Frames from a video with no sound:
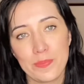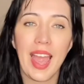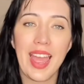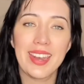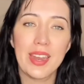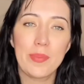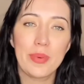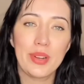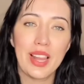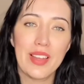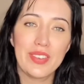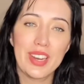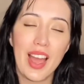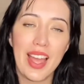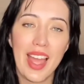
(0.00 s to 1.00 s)
At number
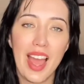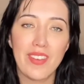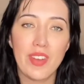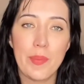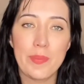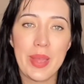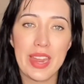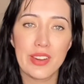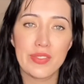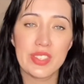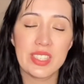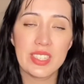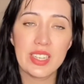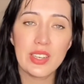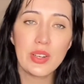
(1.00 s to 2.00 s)
11, I have Man of
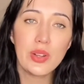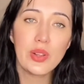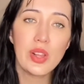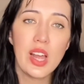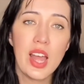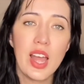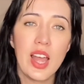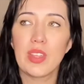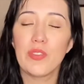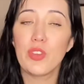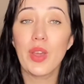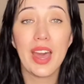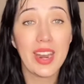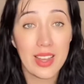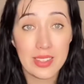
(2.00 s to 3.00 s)
Steel. If you
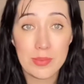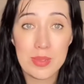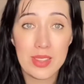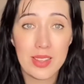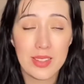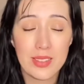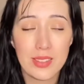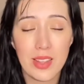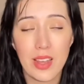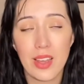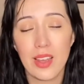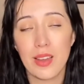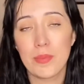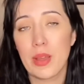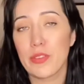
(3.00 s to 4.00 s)
had asked me this
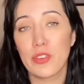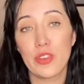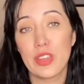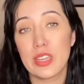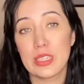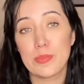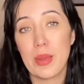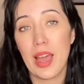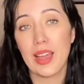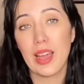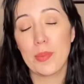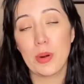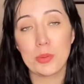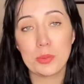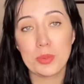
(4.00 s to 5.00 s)
a few years back, I
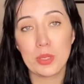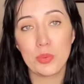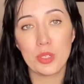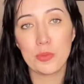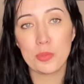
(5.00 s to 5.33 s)
probably would have